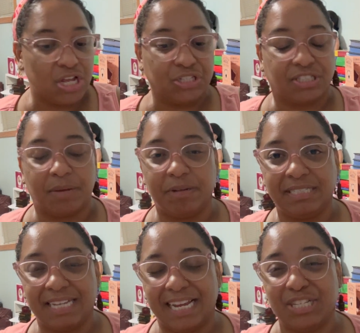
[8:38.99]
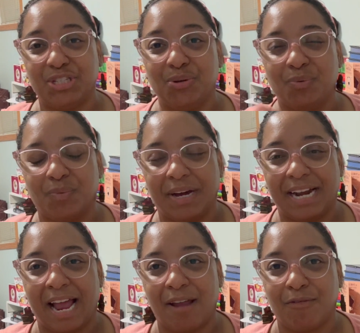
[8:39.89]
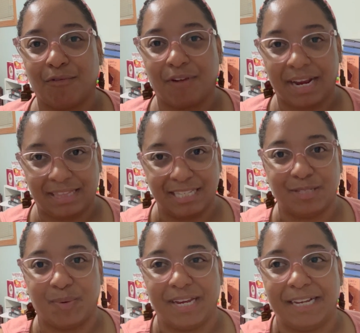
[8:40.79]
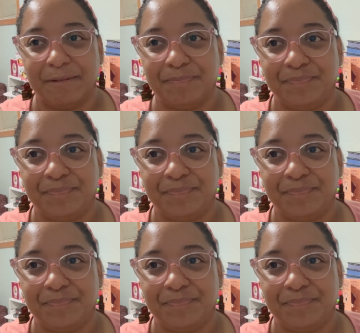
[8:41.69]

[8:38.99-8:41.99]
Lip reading: So let me dig into what I read this week.